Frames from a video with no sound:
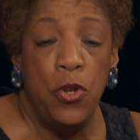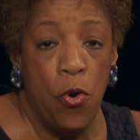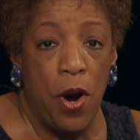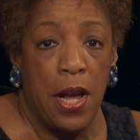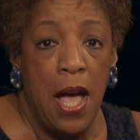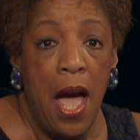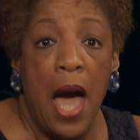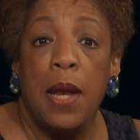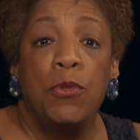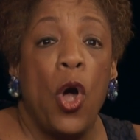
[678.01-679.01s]
York,
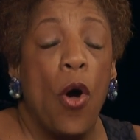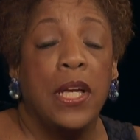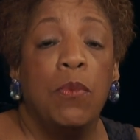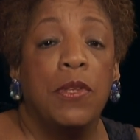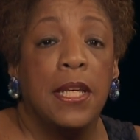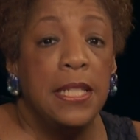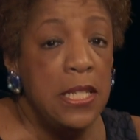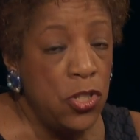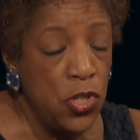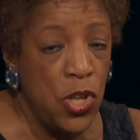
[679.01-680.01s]
and I'm talking with
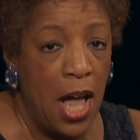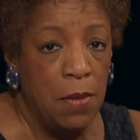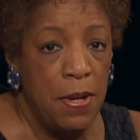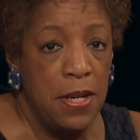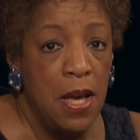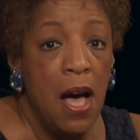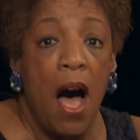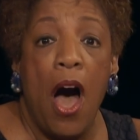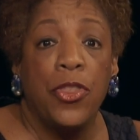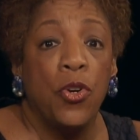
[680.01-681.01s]
Alisa Solomon,
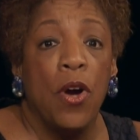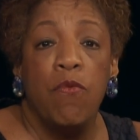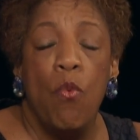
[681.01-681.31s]
author of